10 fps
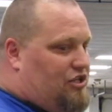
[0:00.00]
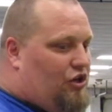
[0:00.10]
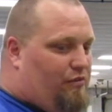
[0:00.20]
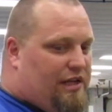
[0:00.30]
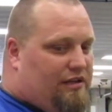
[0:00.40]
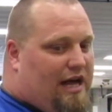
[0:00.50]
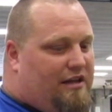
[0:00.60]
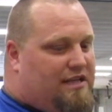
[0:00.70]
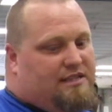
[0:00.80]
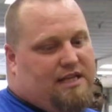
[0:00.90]
showed me a lot
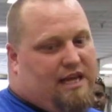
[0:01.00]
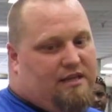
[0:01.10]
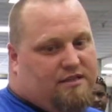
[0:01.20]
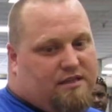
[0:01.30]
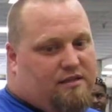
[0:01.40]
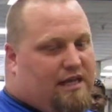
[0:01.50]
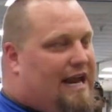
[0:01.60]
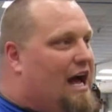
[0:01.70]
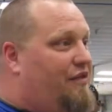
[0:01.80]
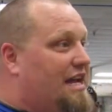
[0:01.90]
of these things and
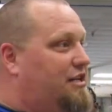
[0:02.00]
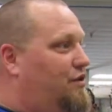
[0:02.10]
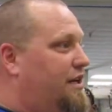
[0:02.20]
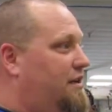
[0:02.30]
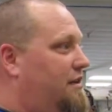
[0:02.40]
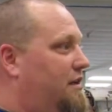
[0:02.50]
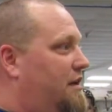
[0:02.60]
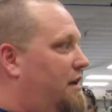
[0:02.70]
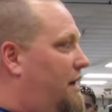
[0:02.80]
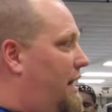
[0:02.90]
how they do it.
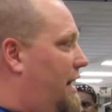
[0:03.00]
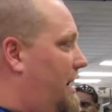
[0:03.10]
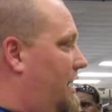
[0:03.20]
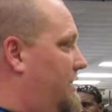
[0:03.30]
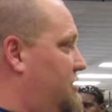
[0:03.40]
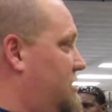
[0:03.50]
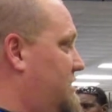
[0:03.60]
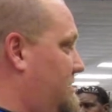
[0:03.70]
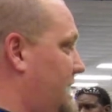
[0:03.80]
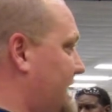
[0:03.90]
Just
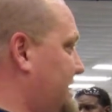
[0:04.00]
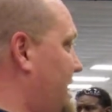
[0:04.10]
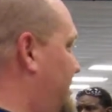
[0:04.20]
as I